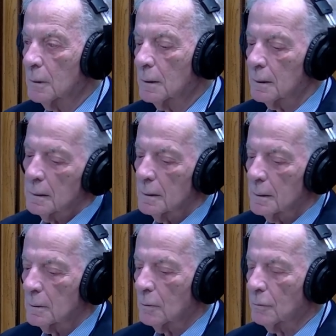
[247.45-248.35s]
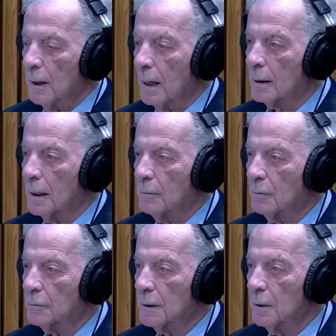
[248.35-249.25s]
with the sort of archive
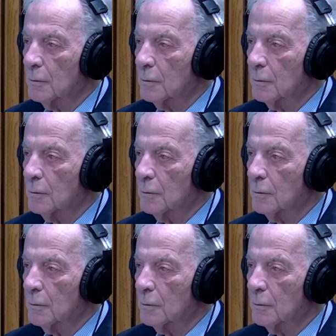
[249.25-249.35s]
of the